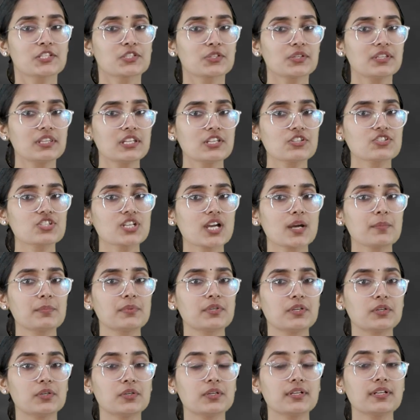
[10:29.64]
So in this
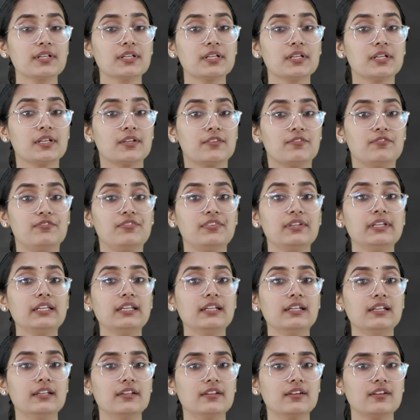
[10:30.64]
chapter, we
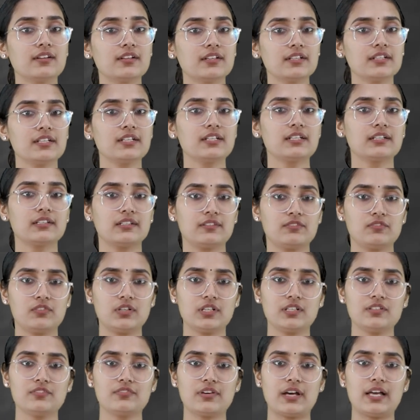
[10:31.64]
learned
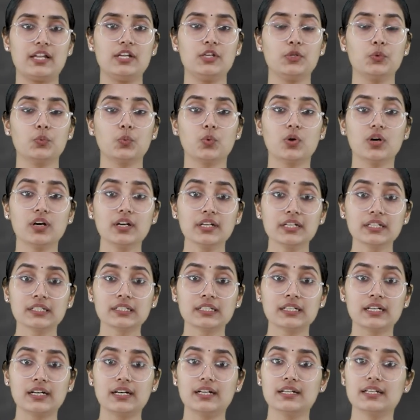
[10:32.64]
one value. What?
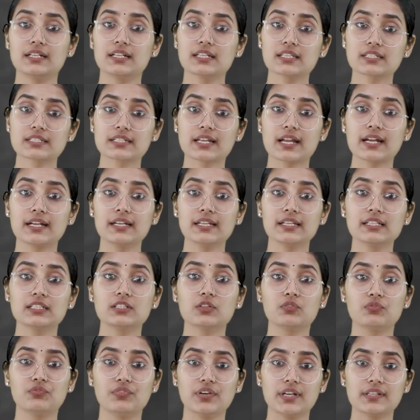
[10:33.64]
Understanding
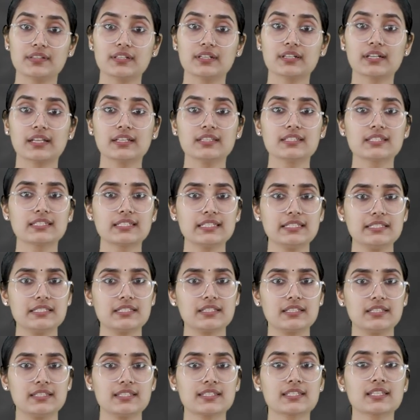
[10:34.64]
the weather and
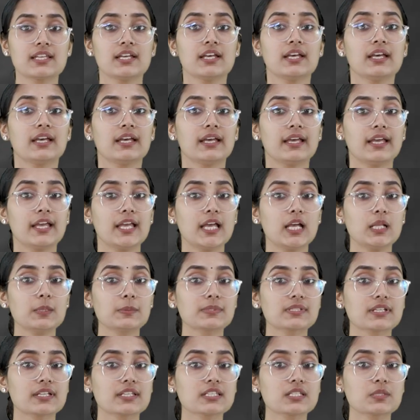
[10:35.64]
seasons
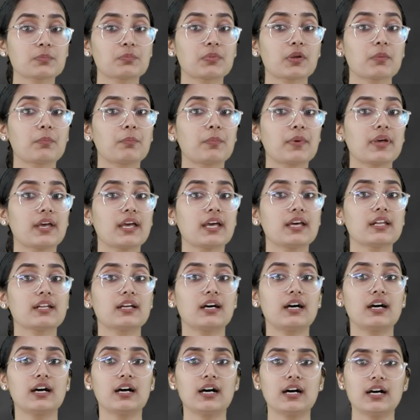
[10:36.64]
helps us prepare
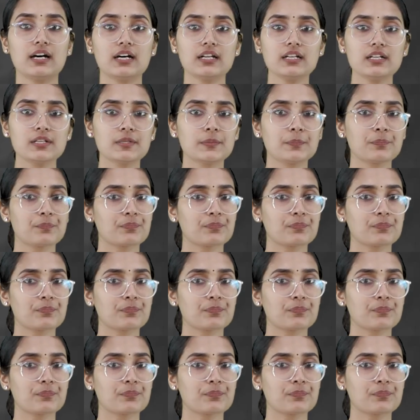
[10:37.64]
our